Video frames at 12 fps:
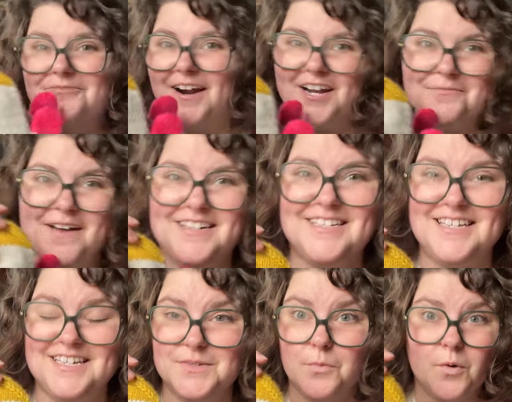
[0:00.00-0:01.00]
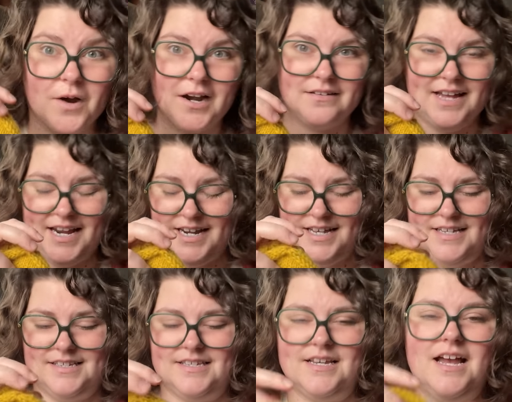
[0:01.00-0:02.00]
recommend these more. It
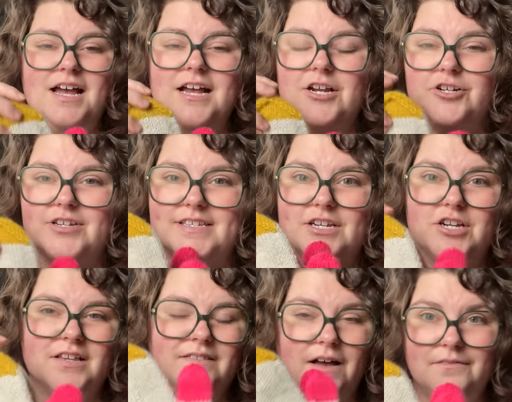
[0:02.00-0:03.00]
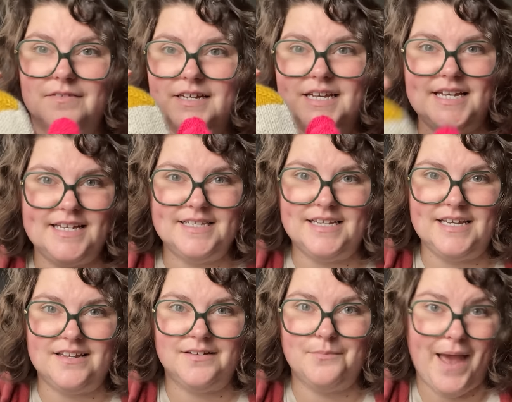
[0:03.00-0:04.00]
is just such a lovely,
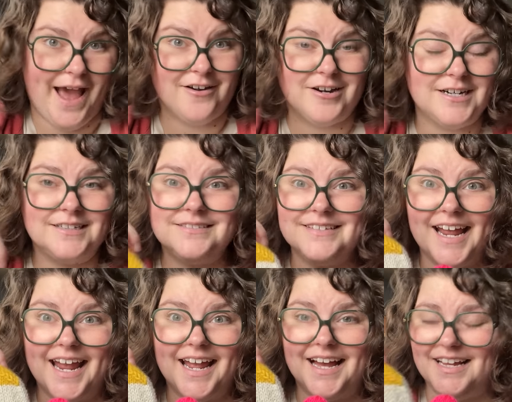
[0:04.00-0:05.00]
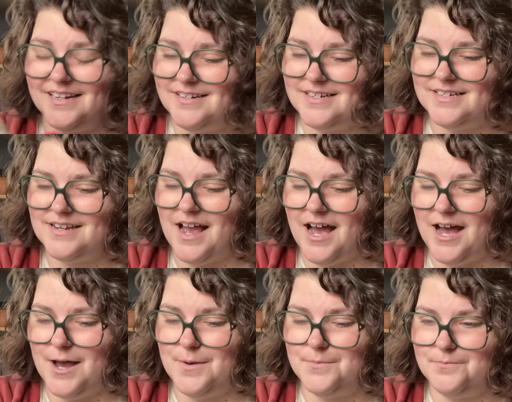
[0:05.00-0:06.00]
easy pattern and
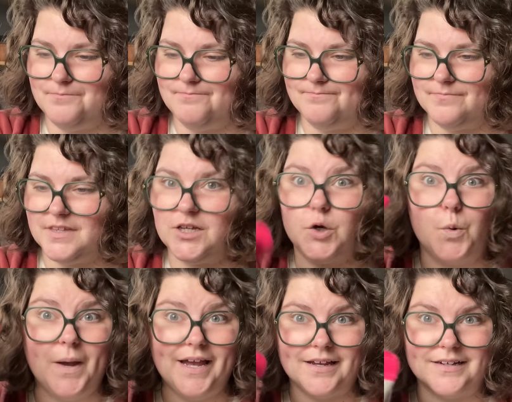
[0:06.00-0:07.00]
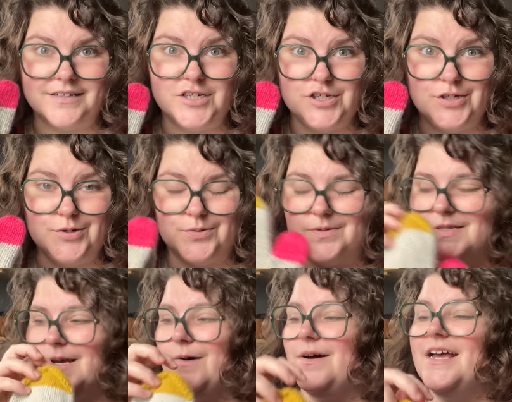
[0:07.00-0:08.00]
um, quick too.
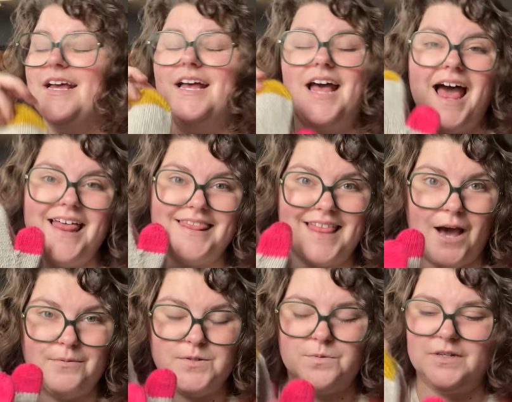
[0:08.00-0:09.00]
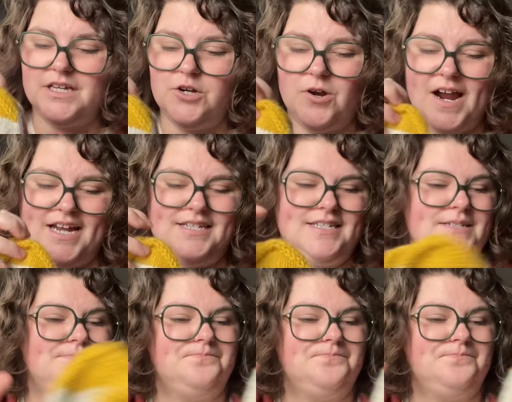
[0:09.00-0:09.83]
So that was really great.